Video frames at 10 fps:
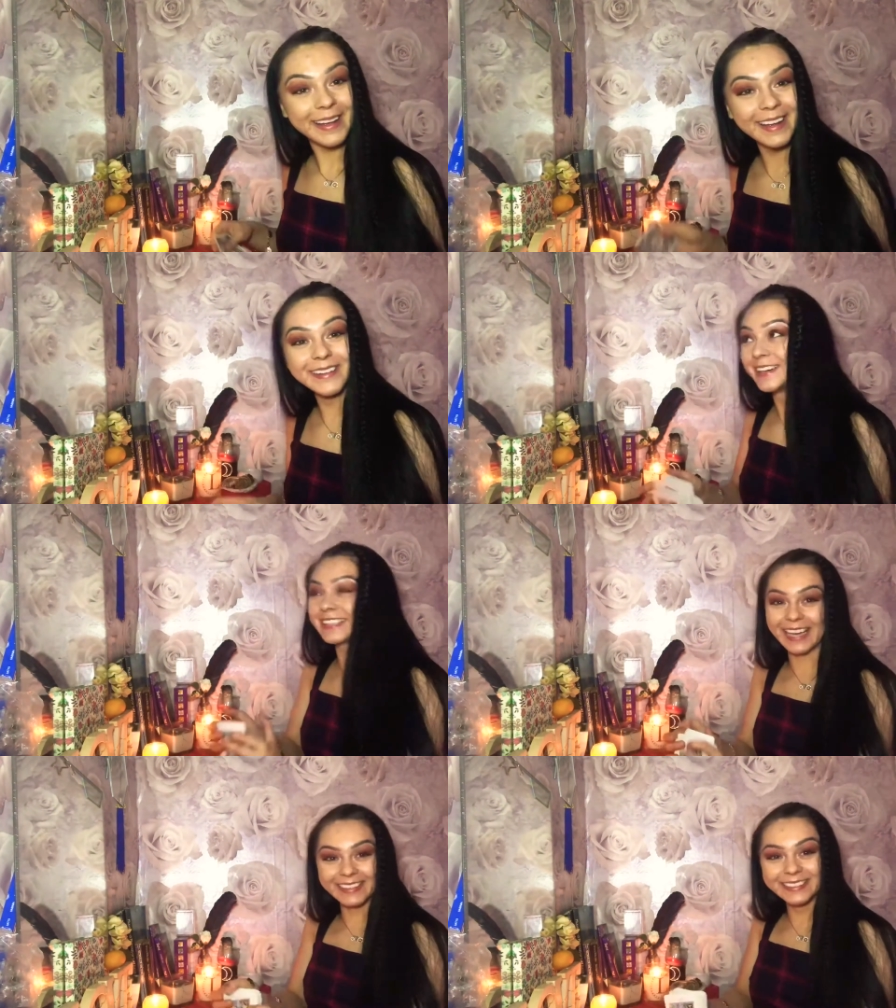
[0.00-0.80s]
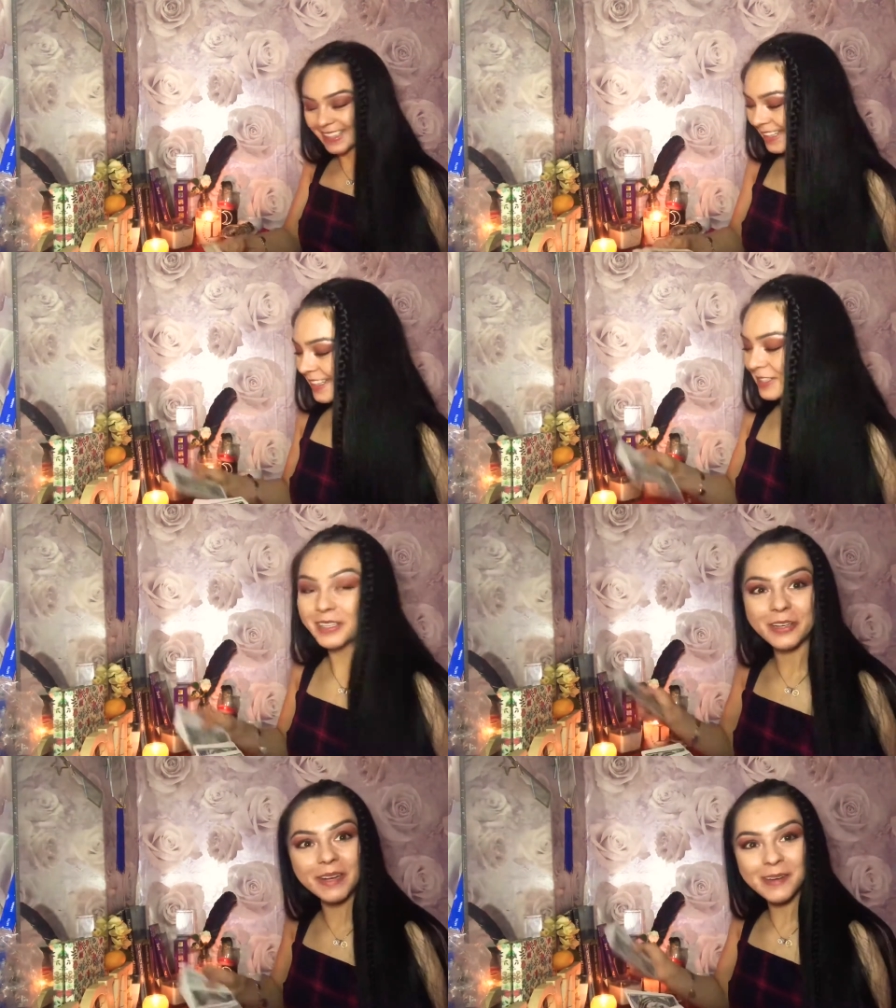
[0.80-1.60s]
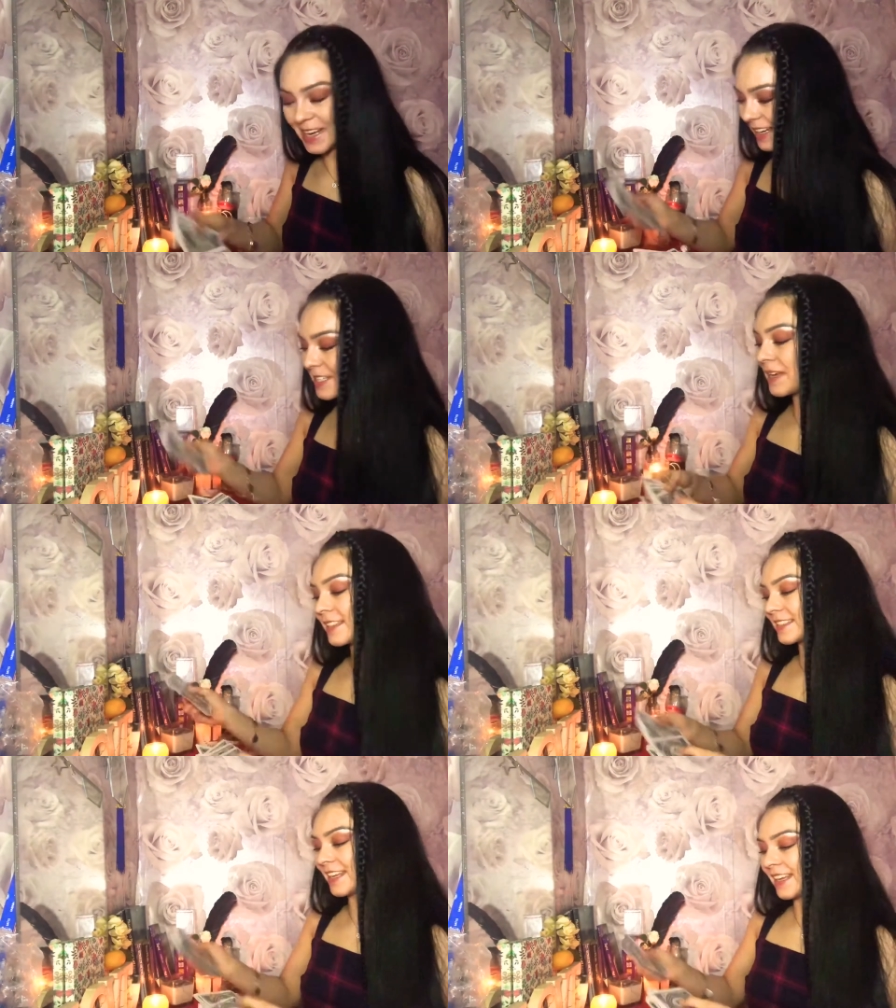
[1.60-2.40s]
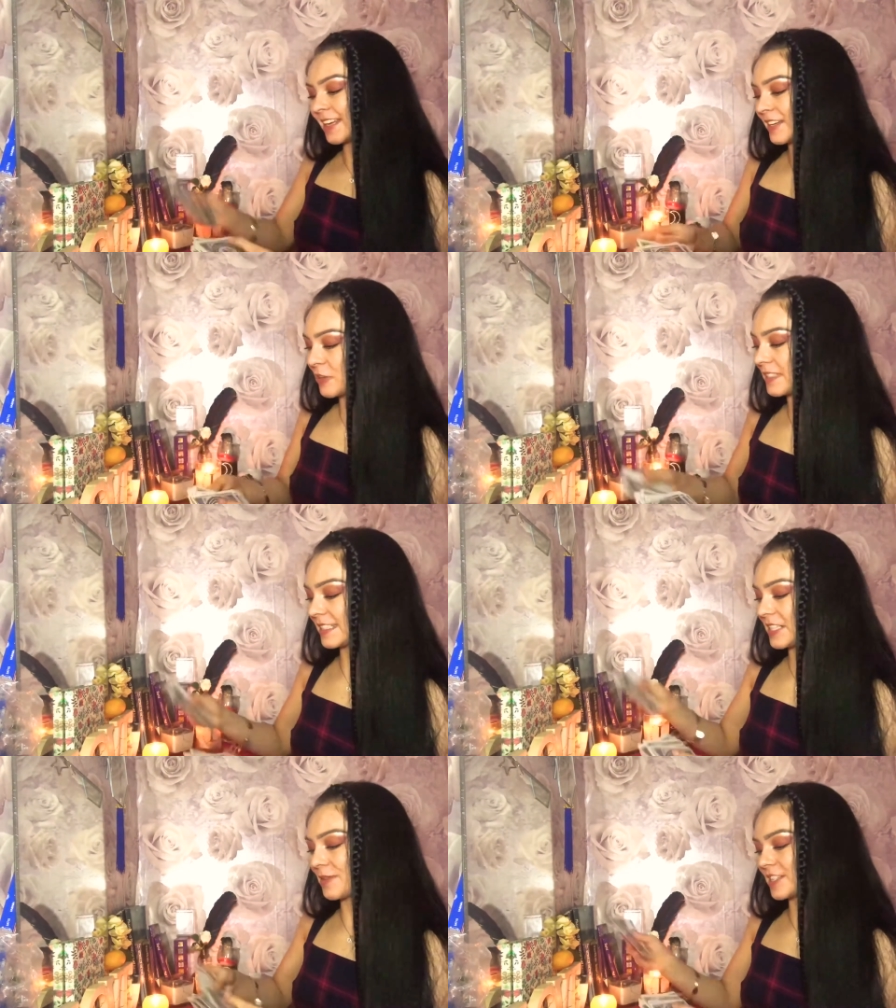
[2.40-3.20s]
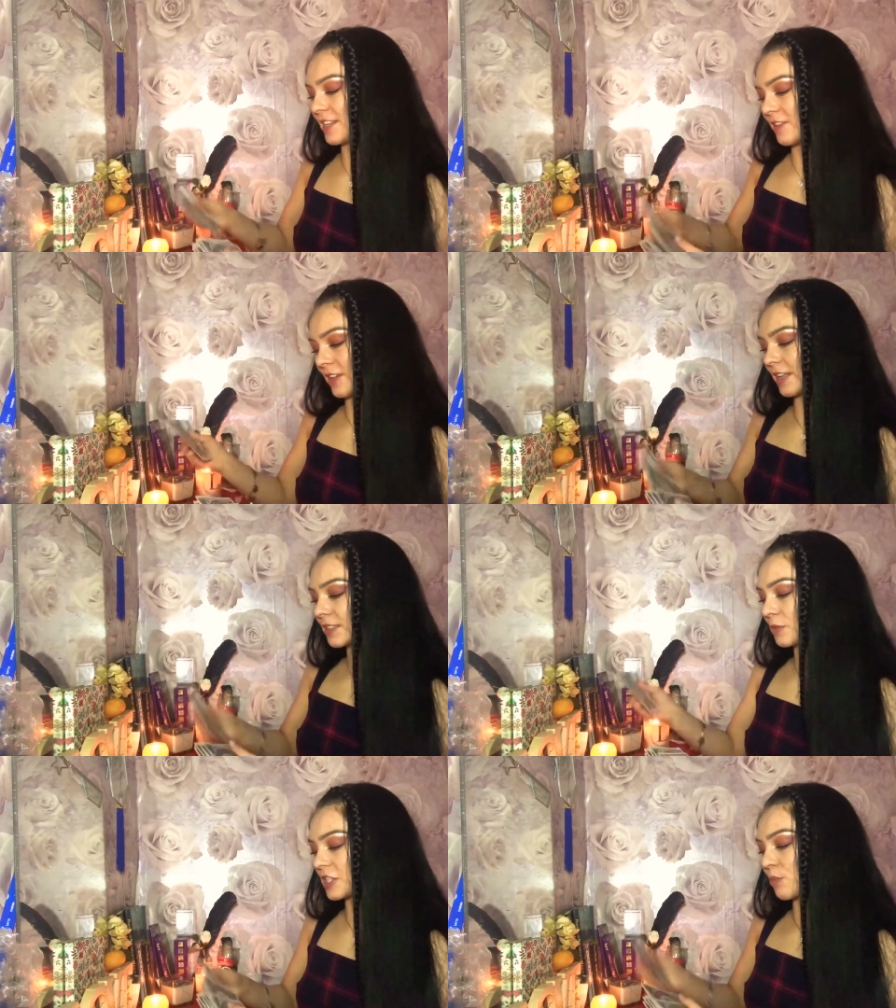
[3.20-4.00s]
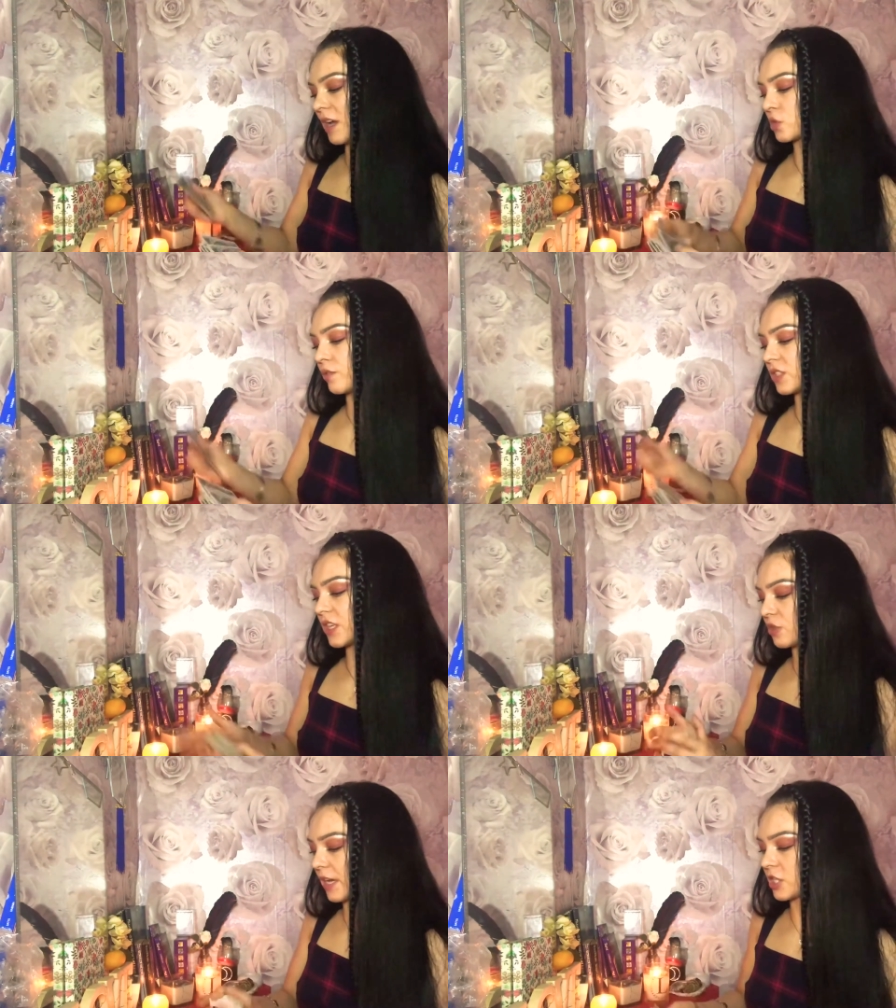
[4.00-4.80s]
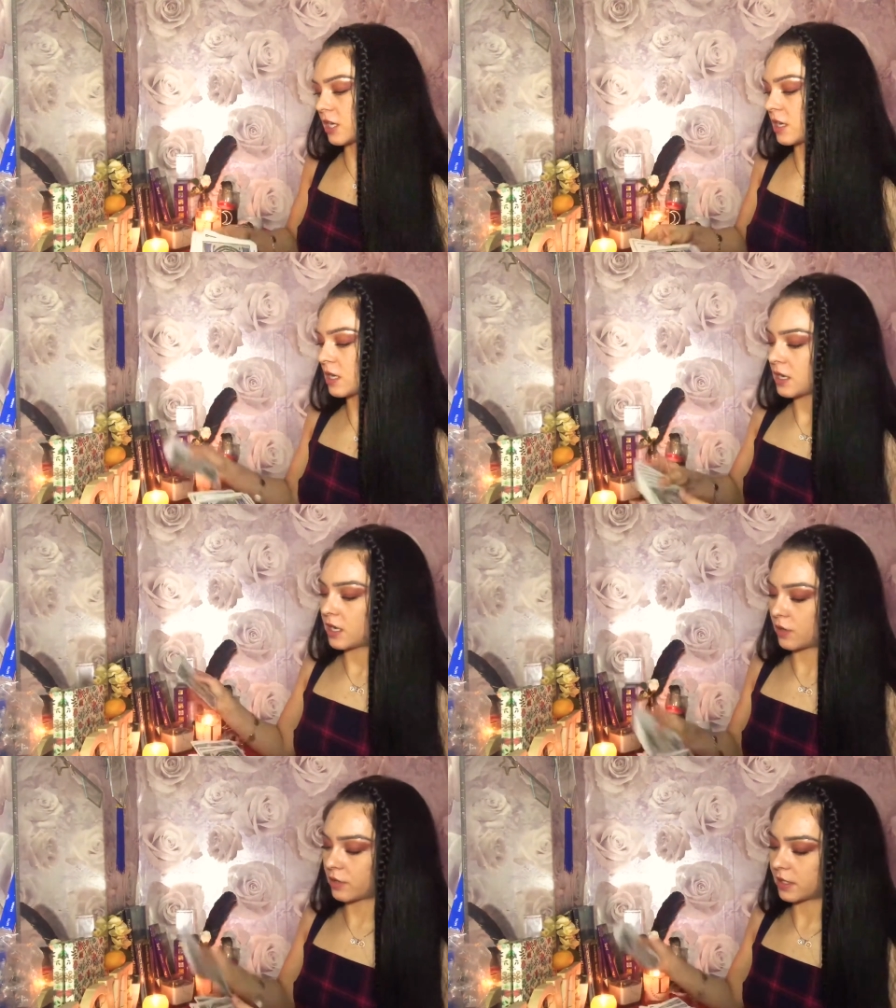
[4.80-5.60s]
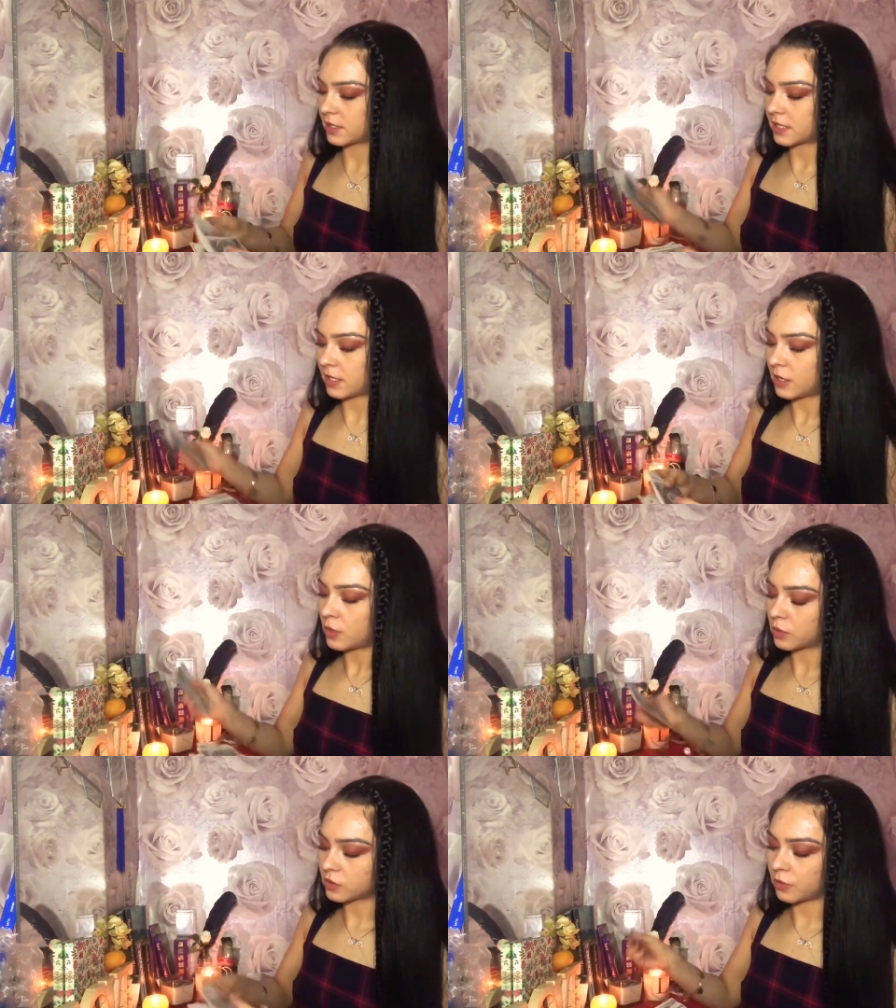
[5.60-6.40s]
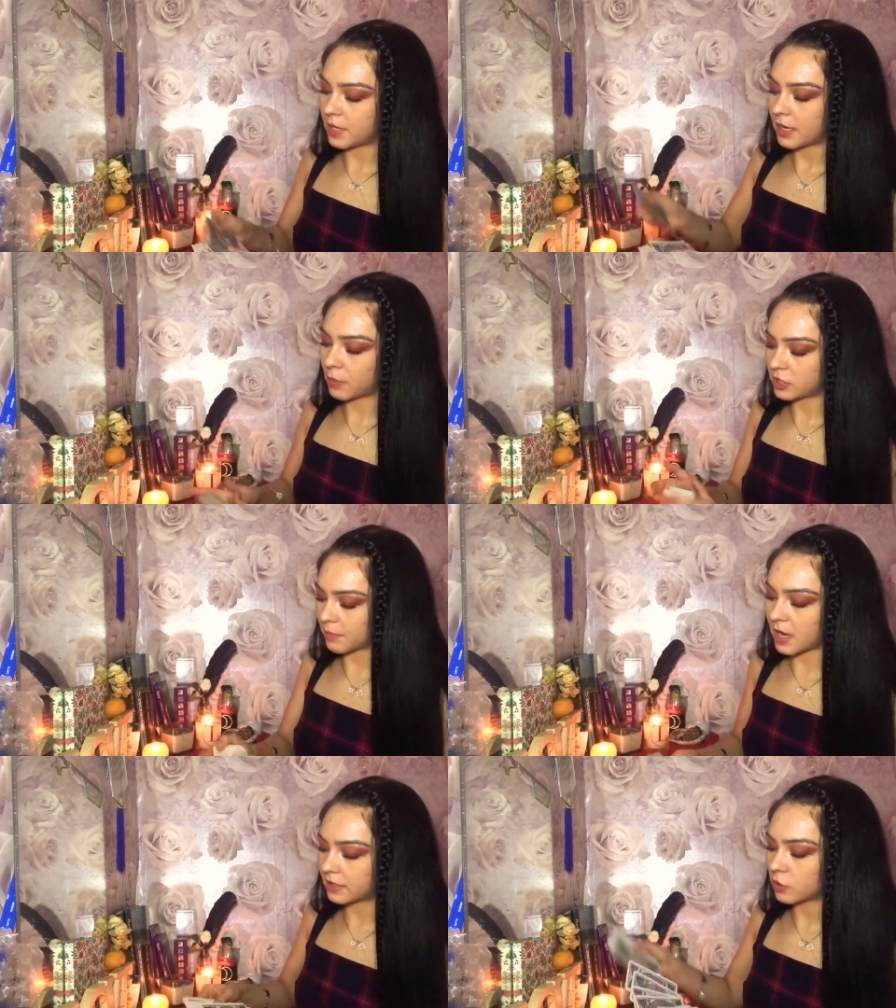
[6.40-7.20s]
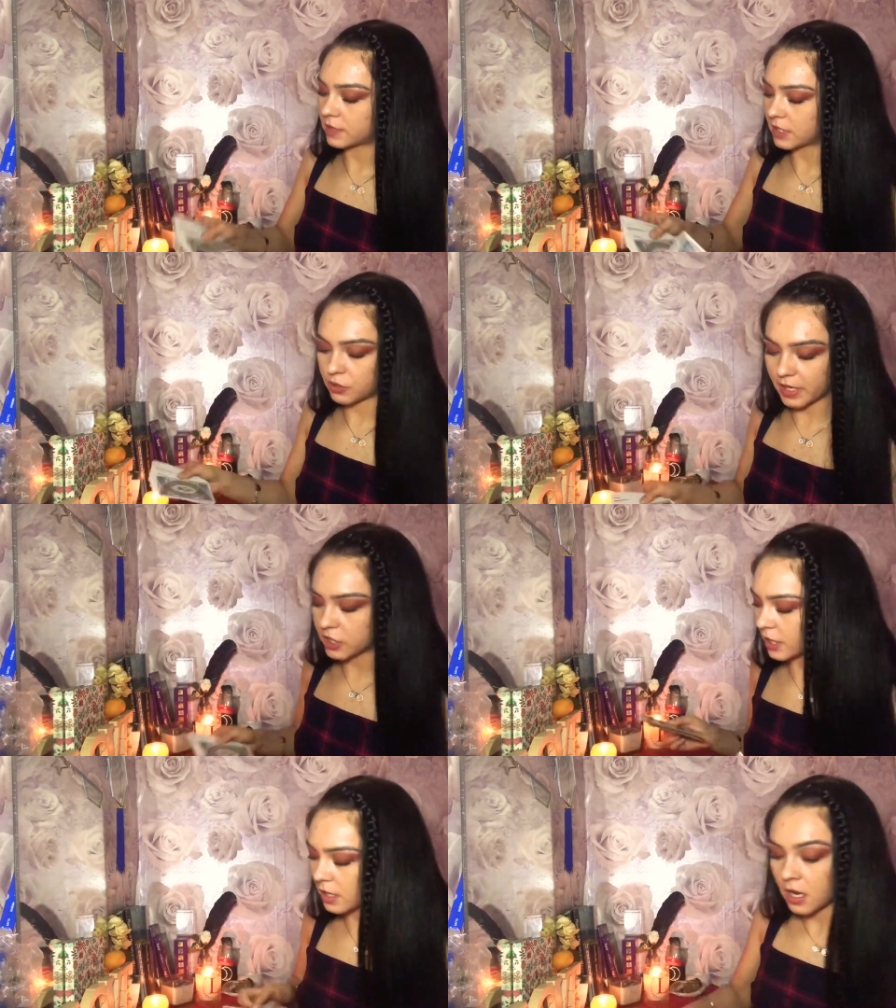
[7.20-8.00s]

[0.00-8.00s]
look at them, they're coming at me. Gemini's current situation in August. What's Gemini's current situation in August? What's Gemini's current situation?